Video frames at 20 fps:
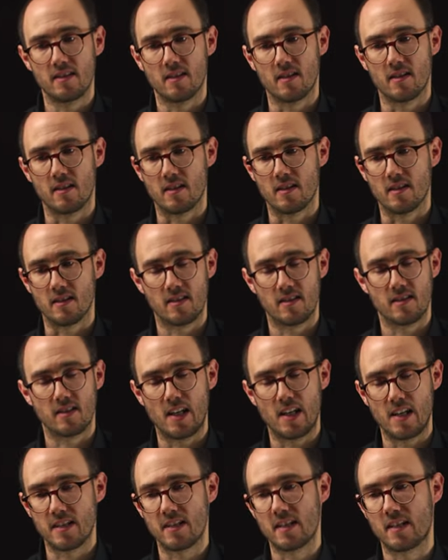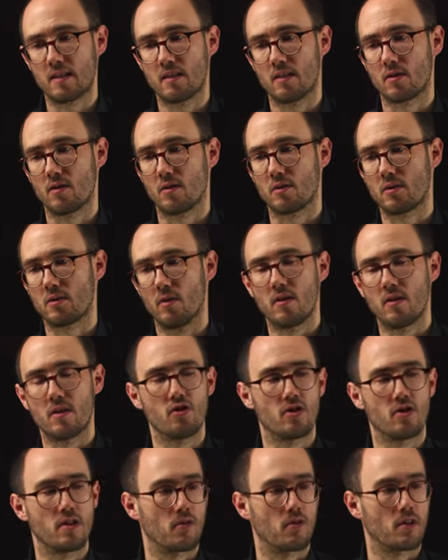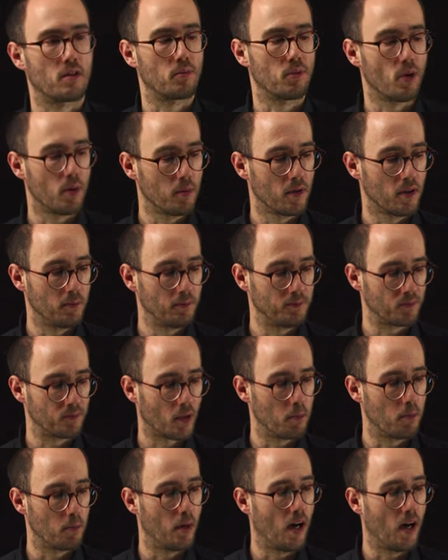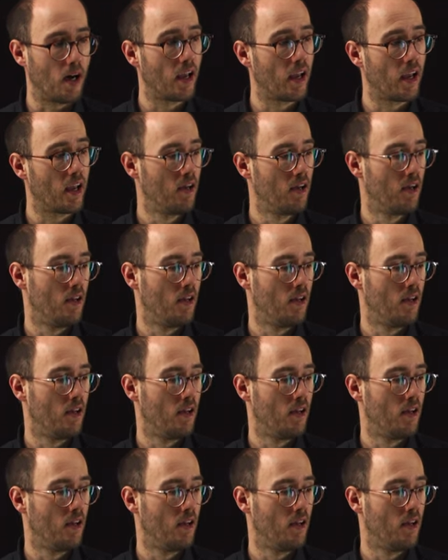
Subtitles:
this classical control engineering problem by